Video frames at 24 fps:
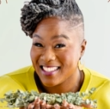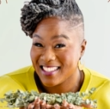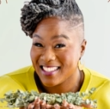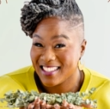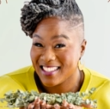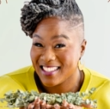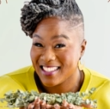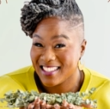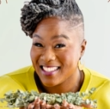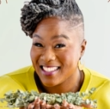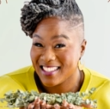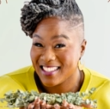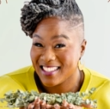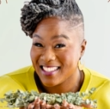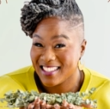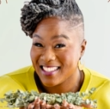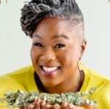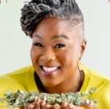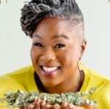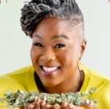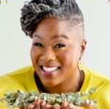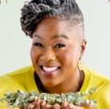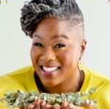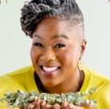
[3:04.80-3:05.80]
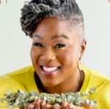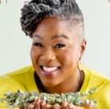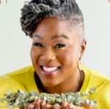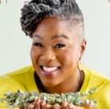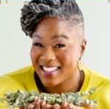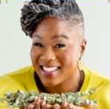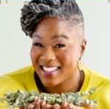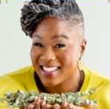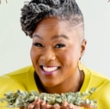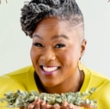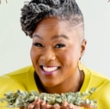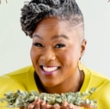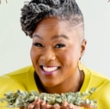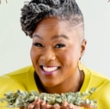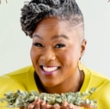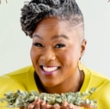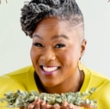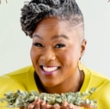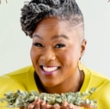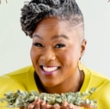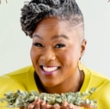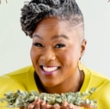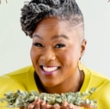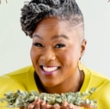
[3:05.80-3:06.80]

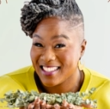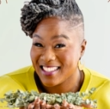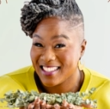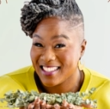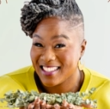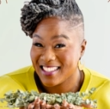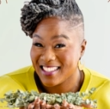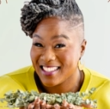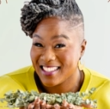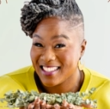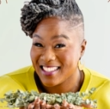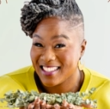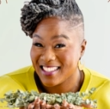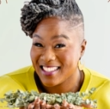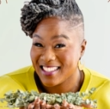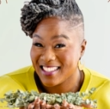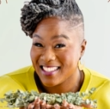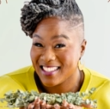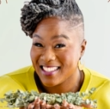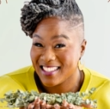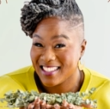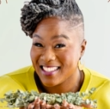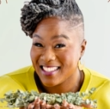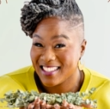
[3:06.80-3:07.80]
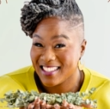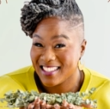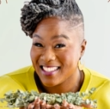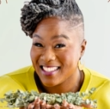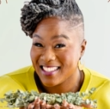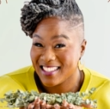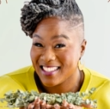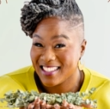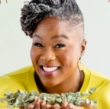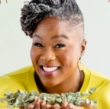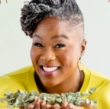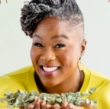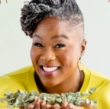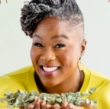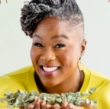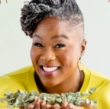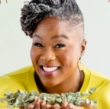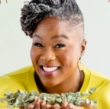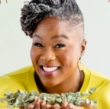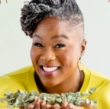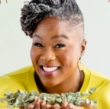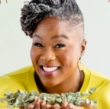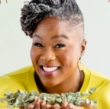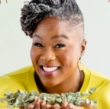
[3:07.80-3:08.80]

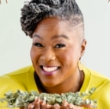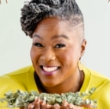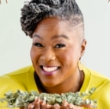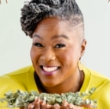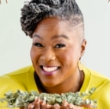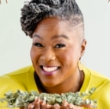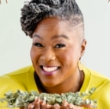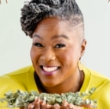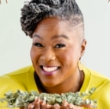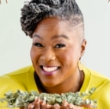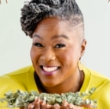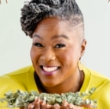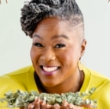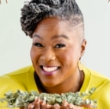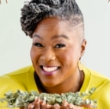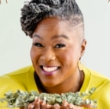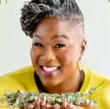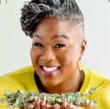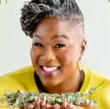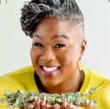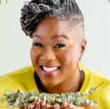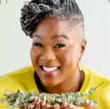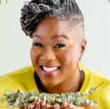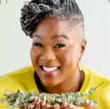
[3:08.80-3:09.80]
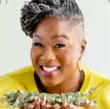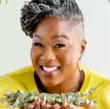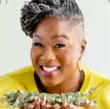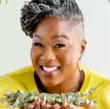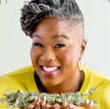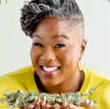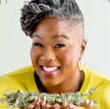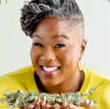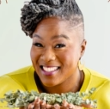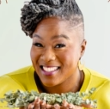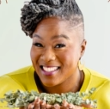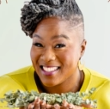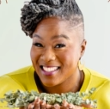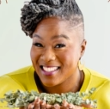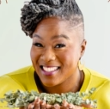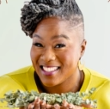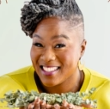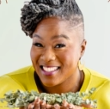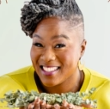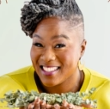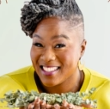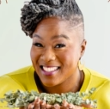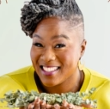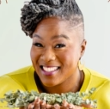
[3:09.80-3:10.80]

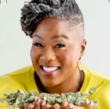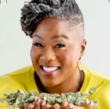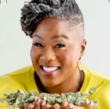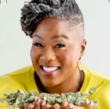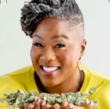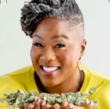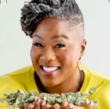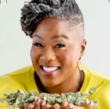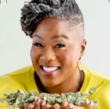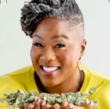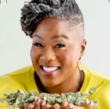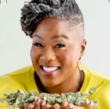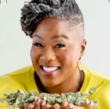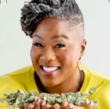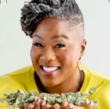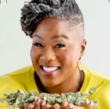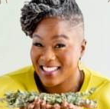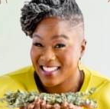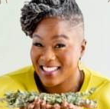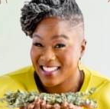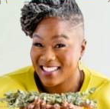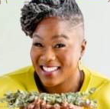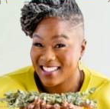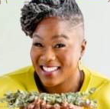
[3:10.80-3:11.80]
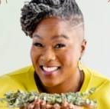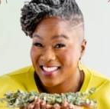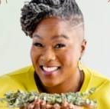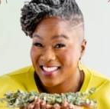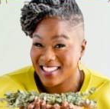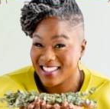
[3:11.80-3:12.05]
(no lip movement)